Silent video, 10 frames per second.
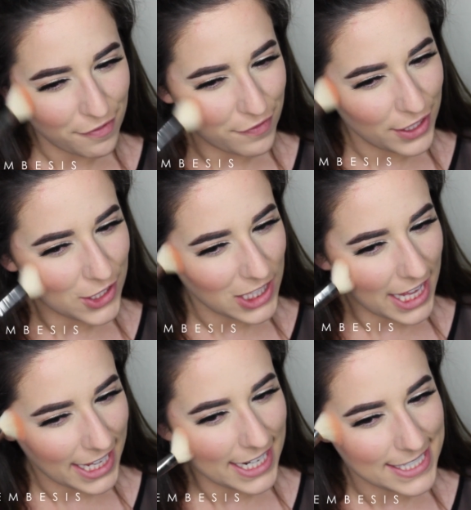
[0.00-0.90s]
feel
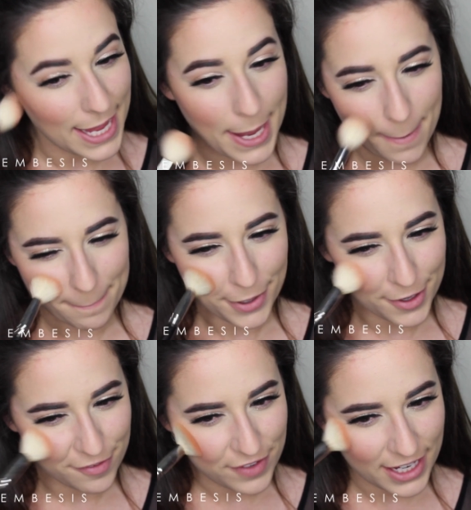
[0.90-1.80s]
like it is a
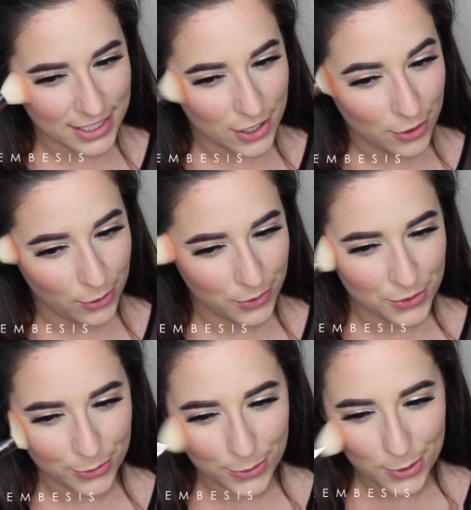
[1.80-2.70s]
perfect
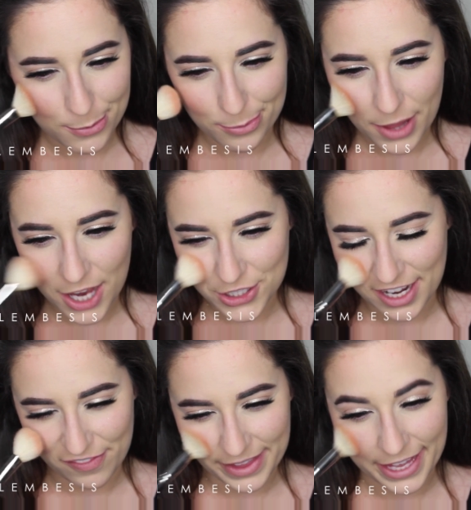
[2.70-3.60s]
neutral blush and
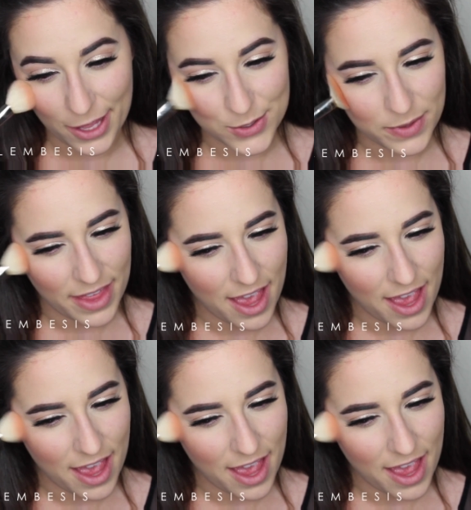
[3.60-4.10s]
I feel like it goes with